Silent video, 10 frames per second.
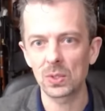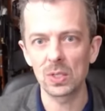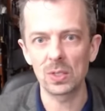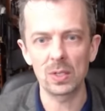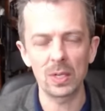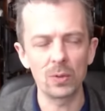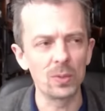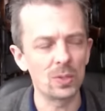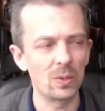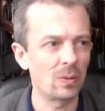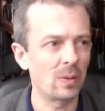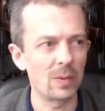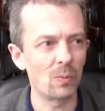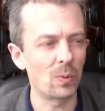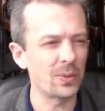They, they almost look like
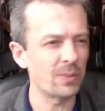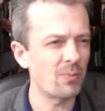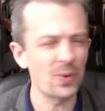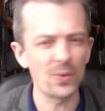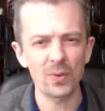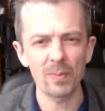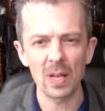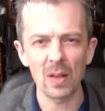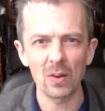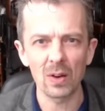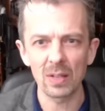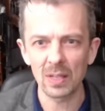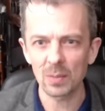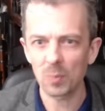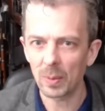one's improved from the other. I think
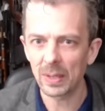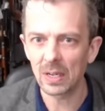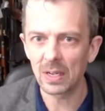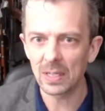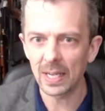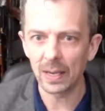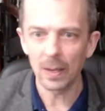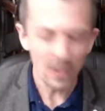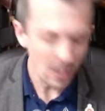that's probably the idea.